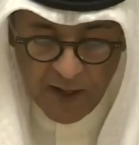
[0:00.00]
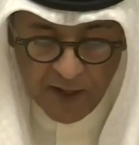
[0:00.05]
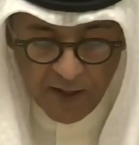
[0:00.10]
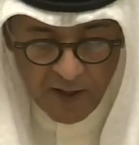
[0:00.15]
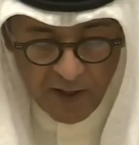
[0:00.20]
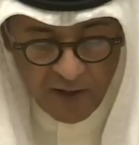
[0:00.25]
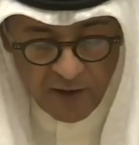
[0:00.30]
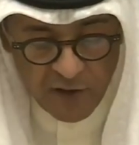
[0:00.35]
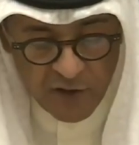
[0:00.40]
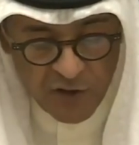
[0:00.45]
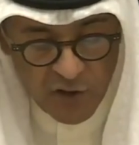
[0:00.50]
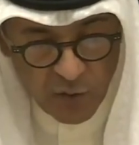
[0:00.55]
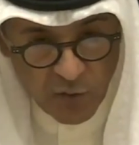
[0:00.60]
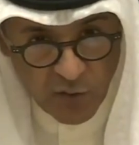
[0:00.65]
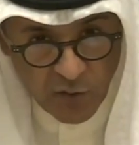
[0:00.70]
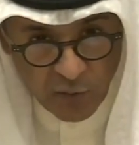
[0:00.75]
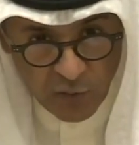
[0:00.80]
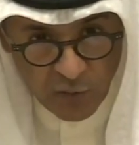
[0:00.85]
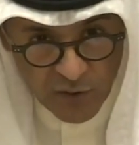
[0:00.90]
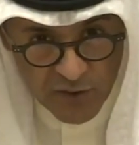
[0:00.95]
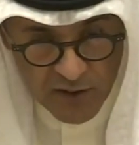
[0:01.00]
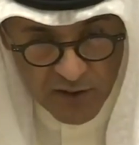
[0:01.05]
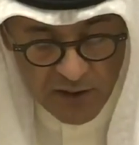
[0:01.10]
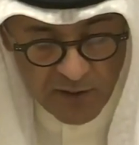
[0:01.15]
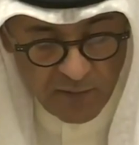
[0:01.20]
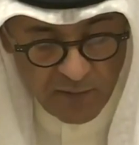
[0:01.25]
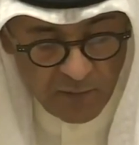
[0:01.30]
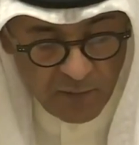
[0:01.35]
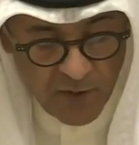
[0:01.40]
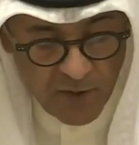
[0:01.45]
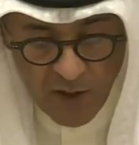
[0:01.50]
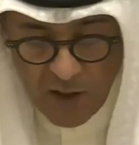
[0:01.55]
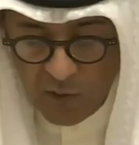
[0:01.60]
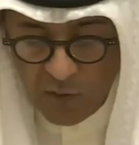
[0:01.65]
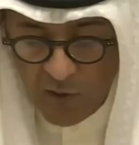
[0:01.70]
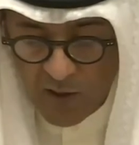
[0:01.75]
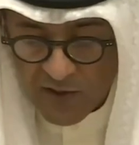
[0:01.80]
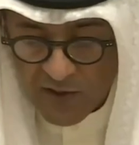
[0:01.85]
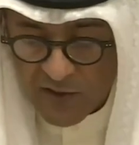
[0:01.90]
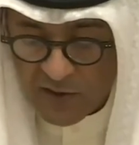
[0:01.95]
our Russian friends and the
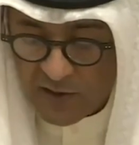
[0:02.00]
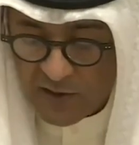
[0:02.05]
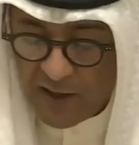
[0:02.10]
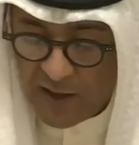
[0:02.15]
Gulf